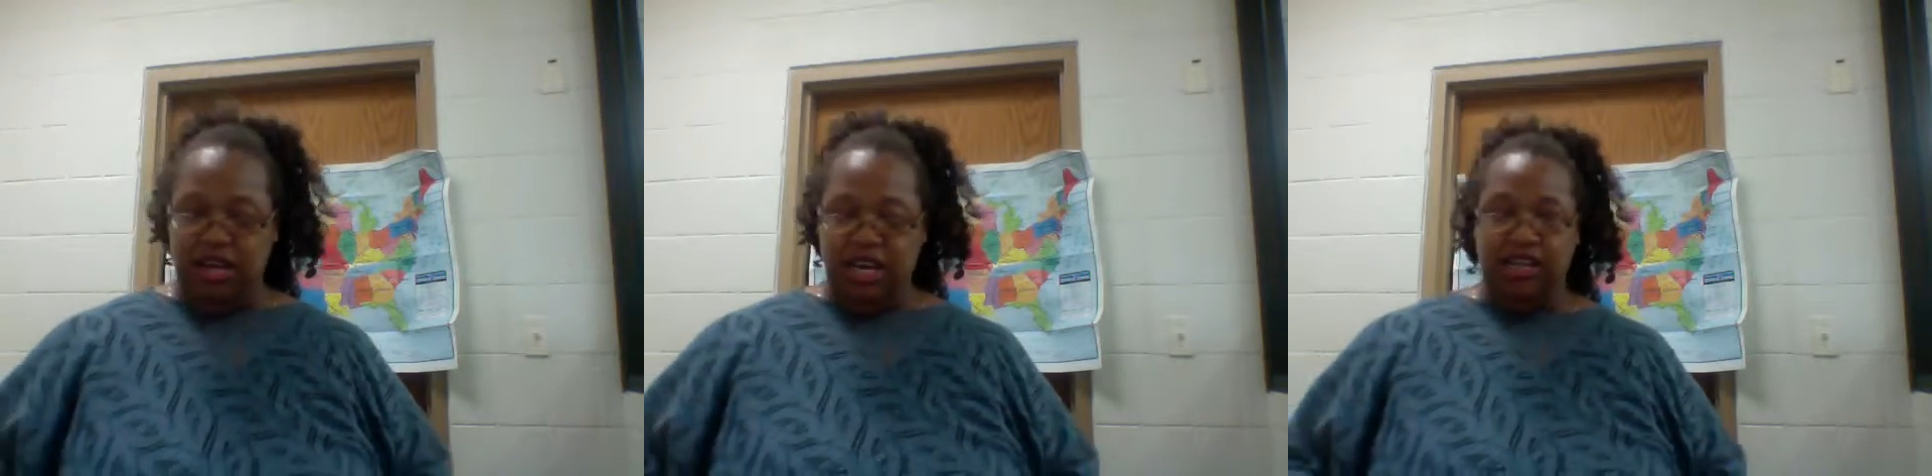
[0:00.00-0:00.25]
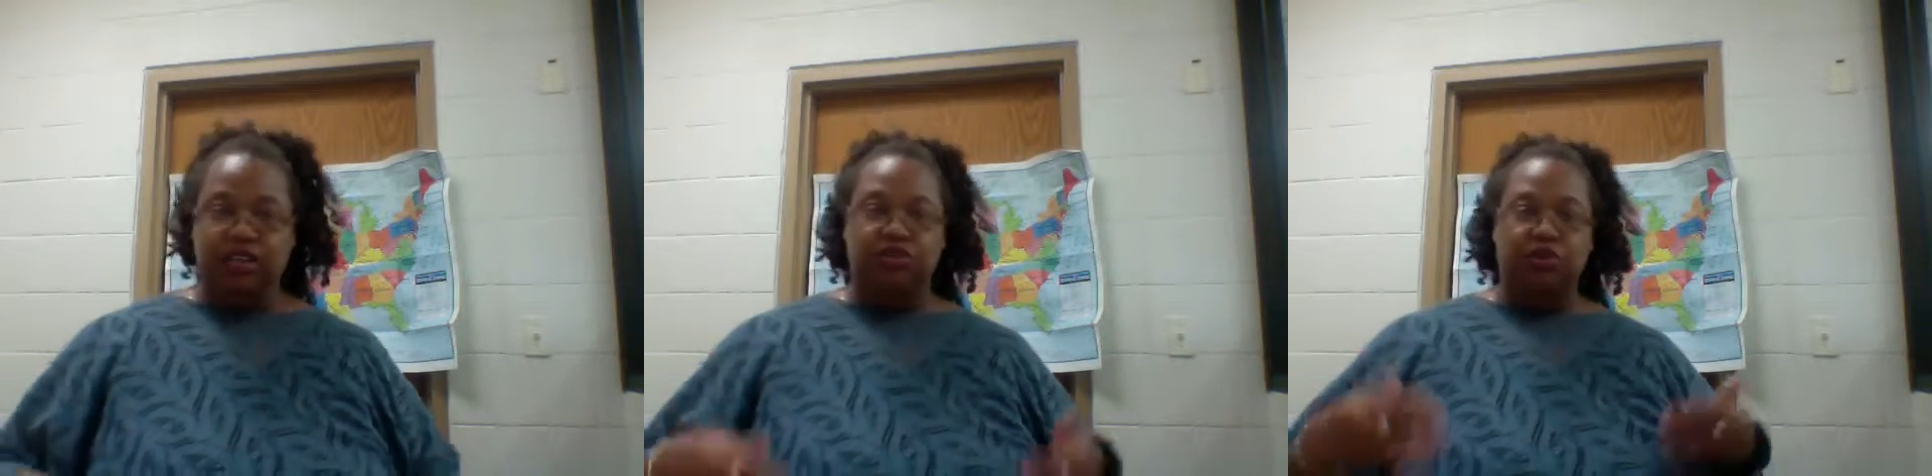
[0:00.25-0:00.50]

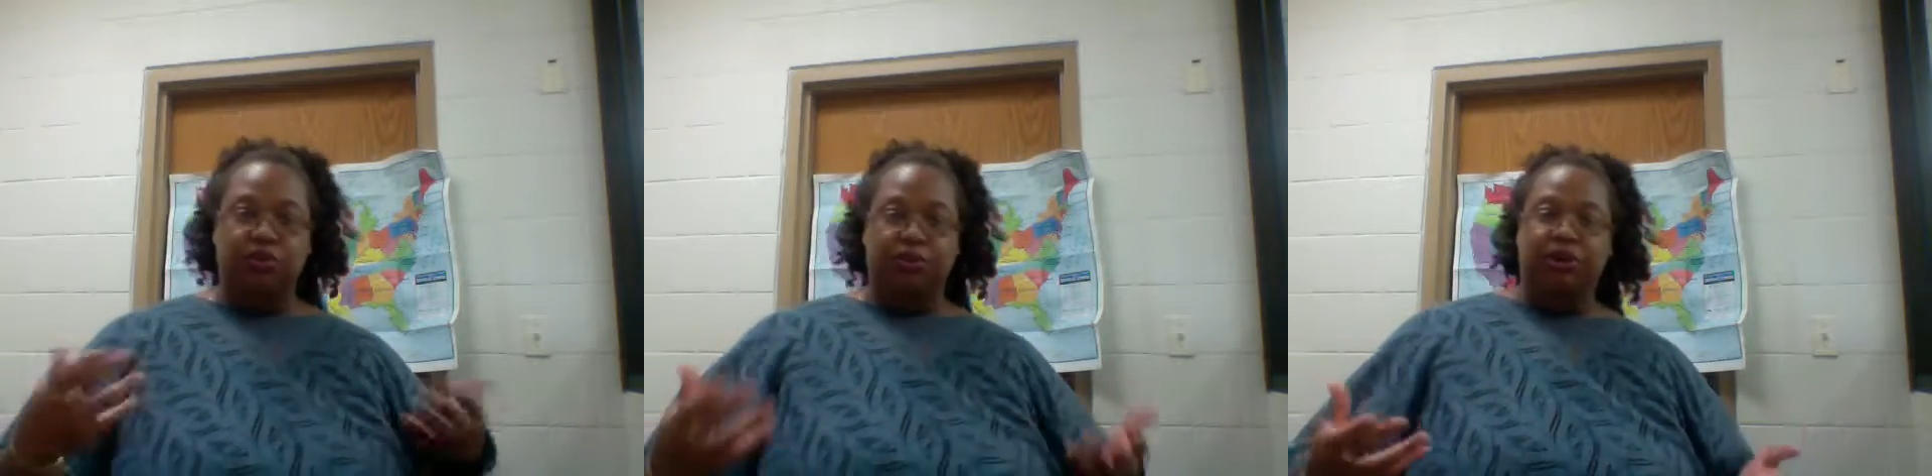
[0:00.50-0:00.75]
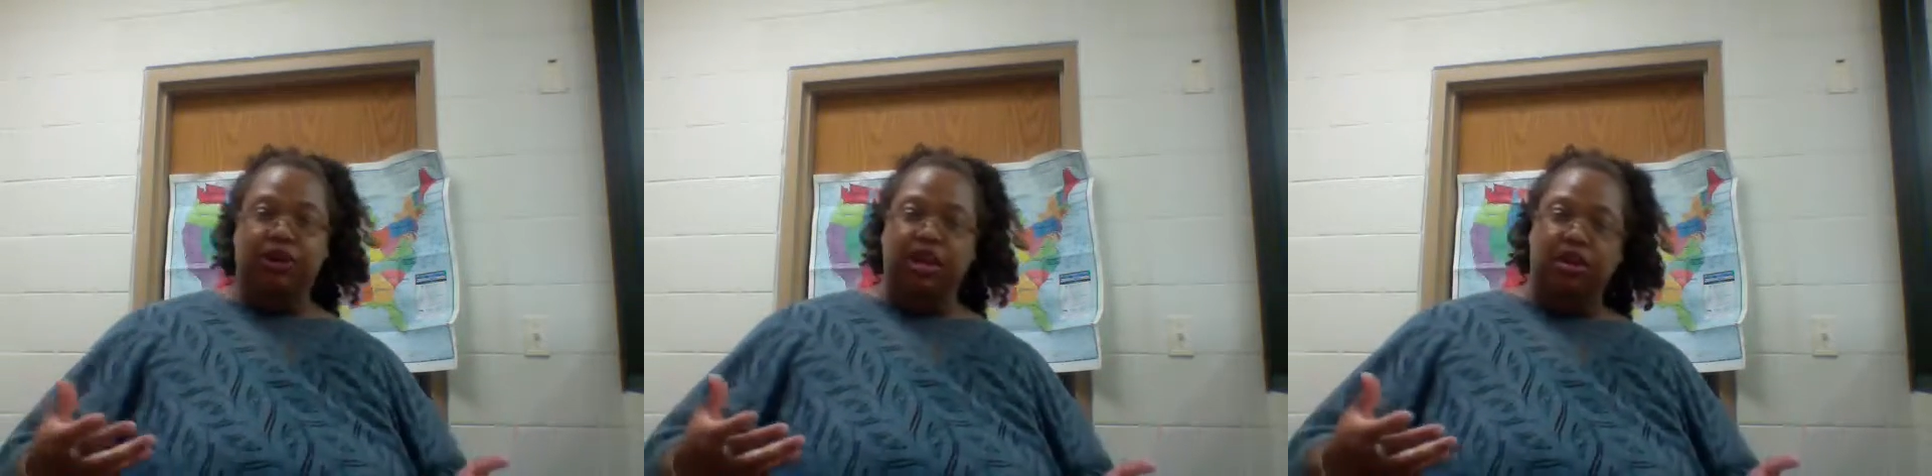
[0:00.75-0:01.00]
into
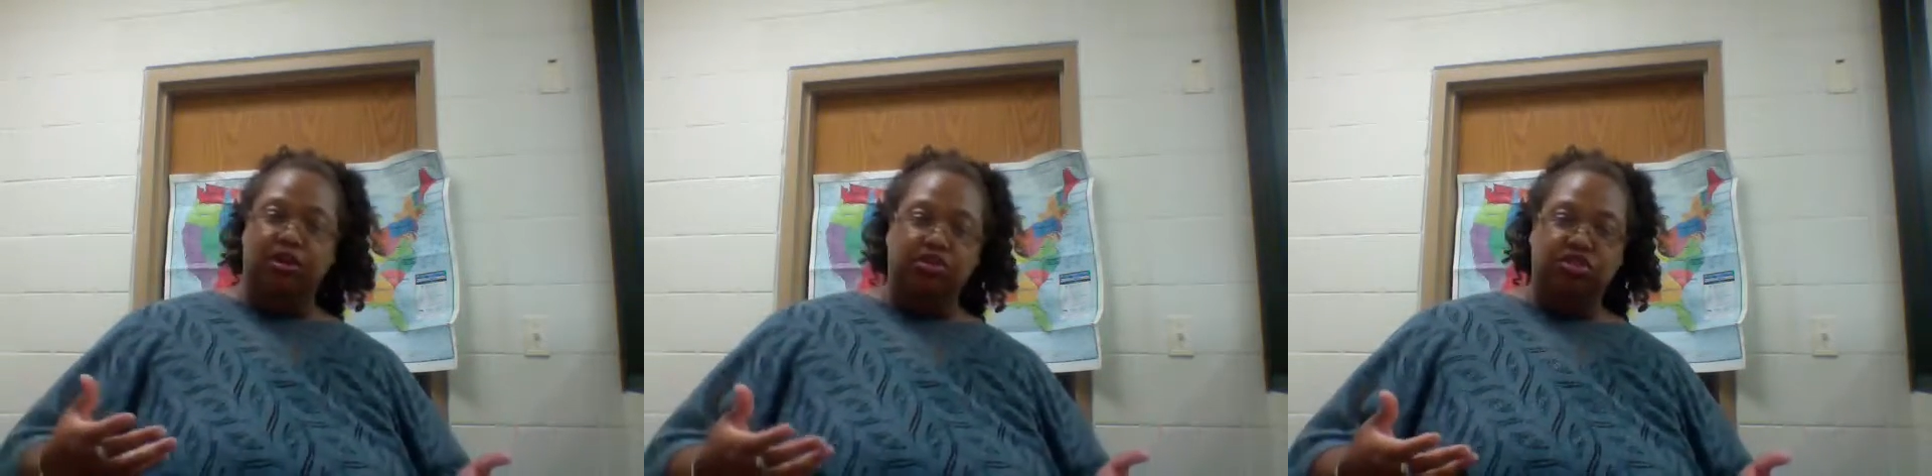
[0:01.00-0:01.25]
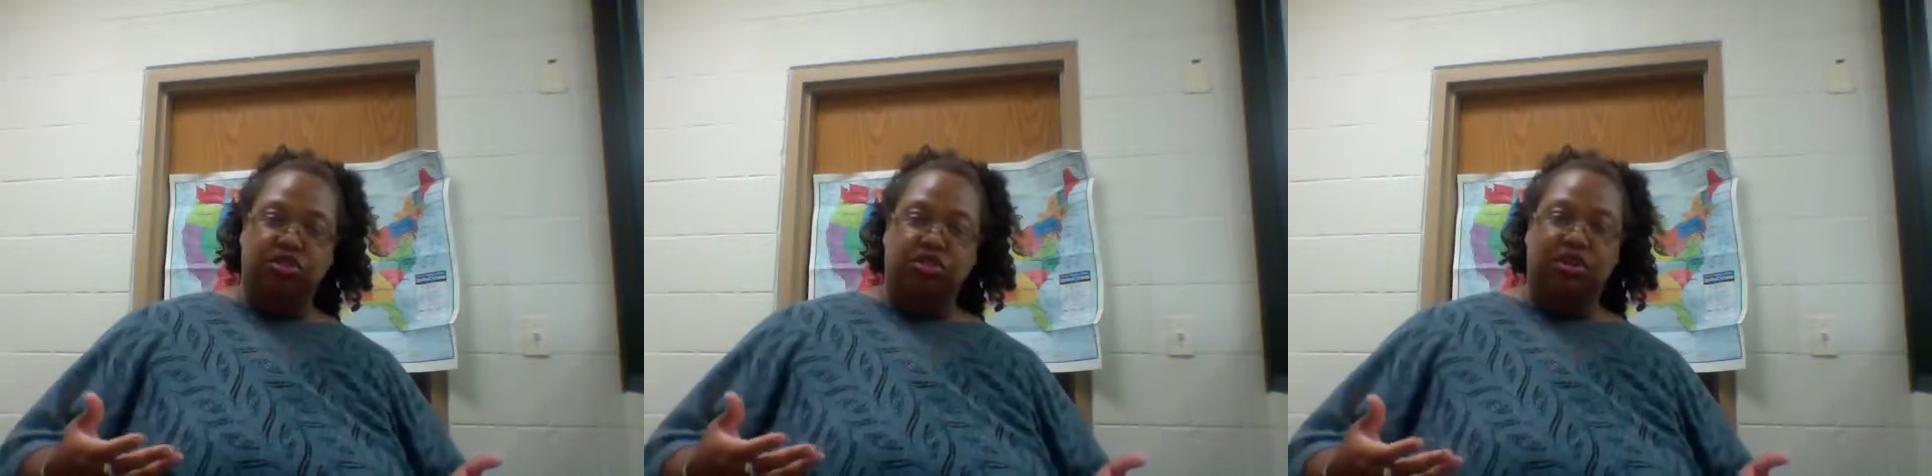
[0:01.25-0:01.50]
American
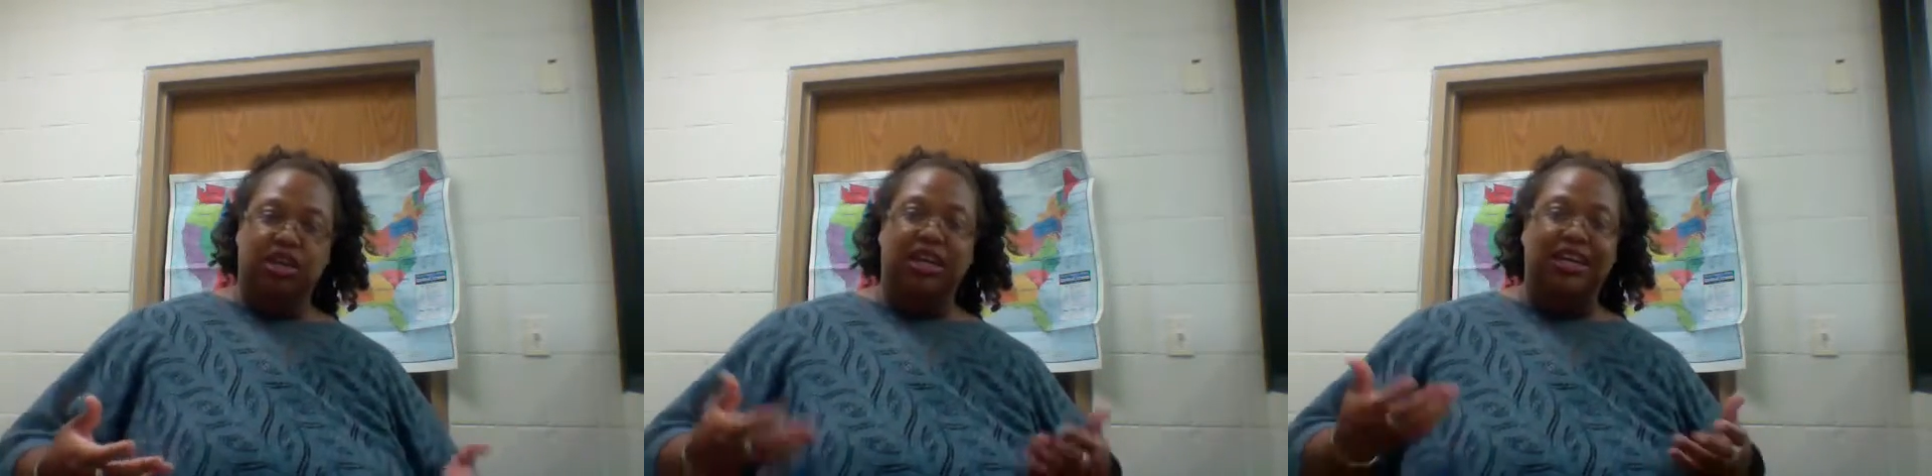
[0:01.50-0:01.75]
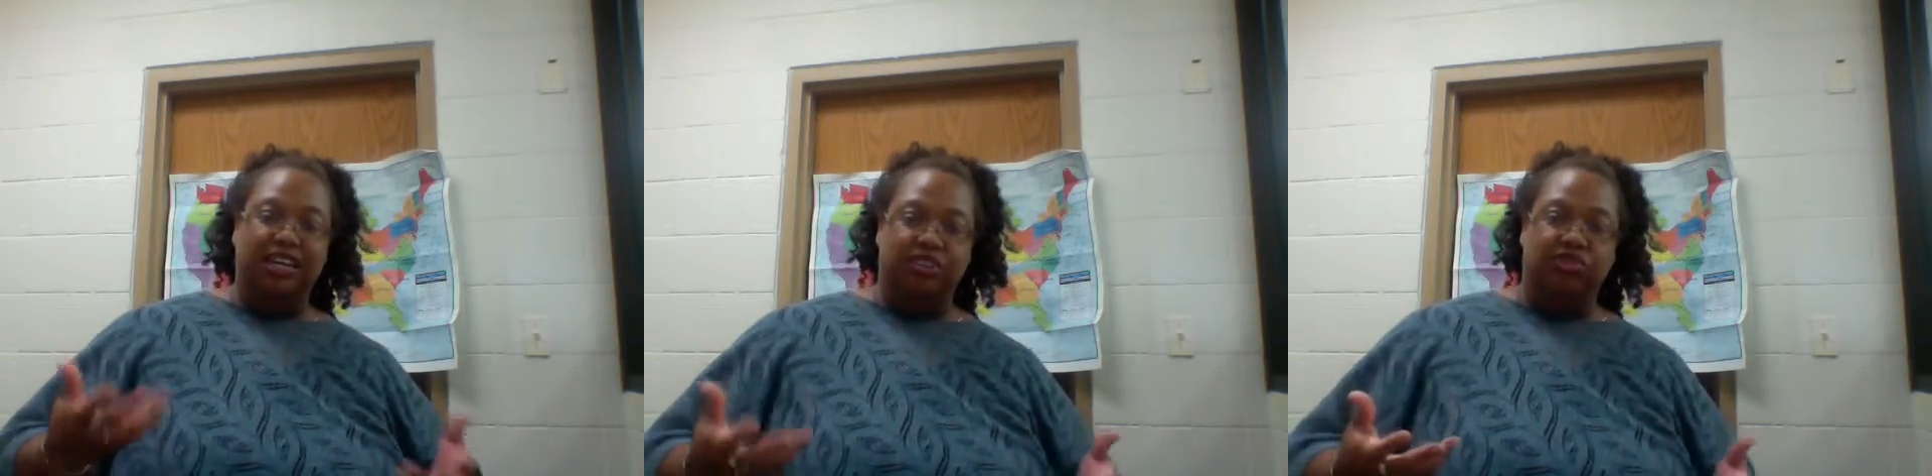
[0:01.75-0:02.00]
culture and
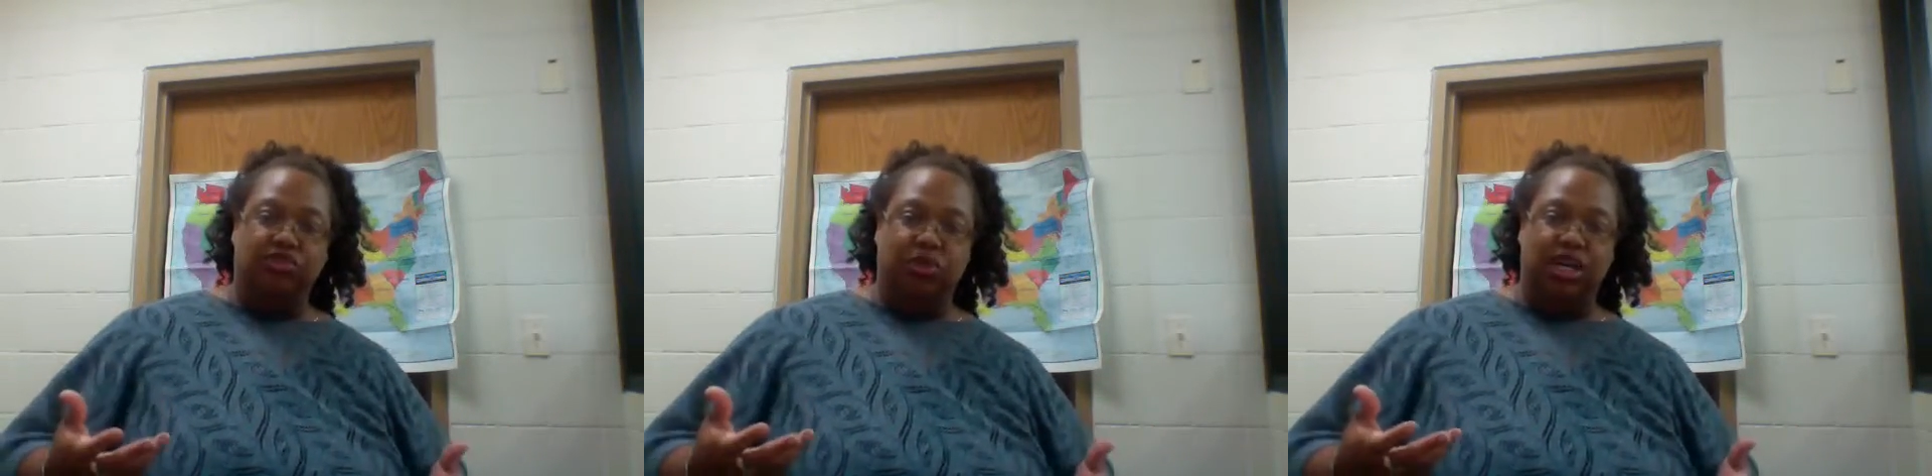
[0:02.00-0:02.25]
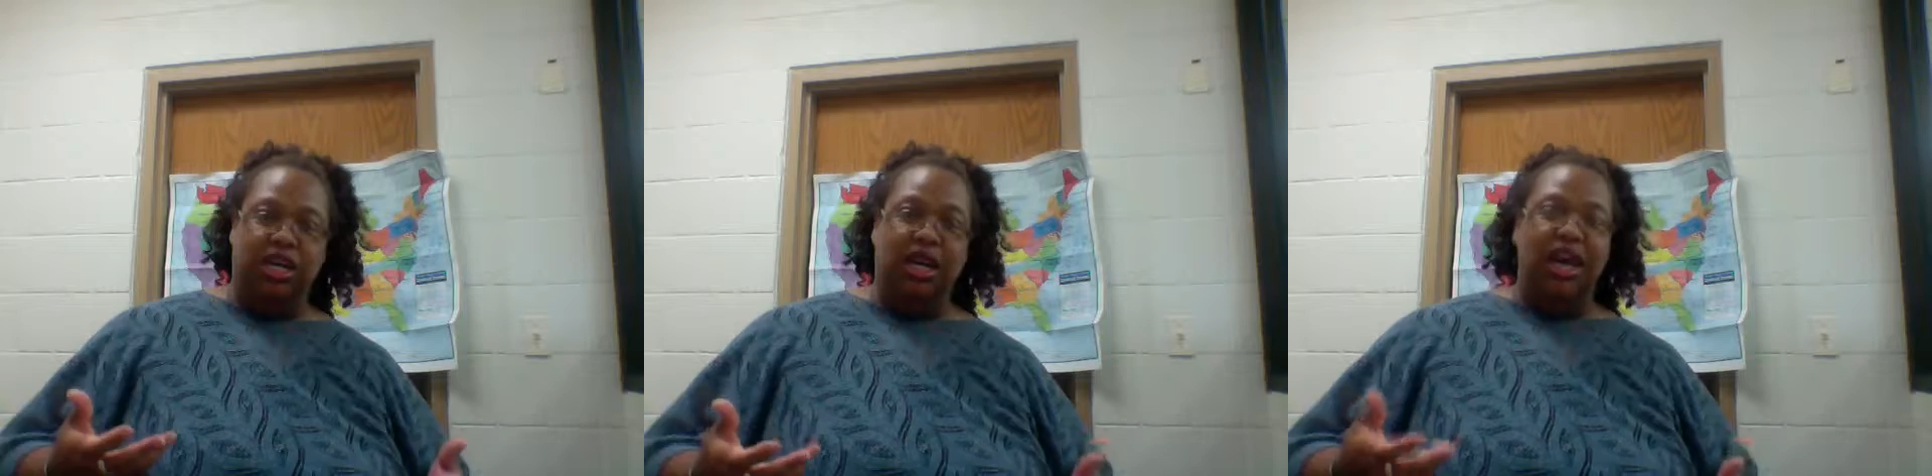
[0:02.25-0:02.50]
history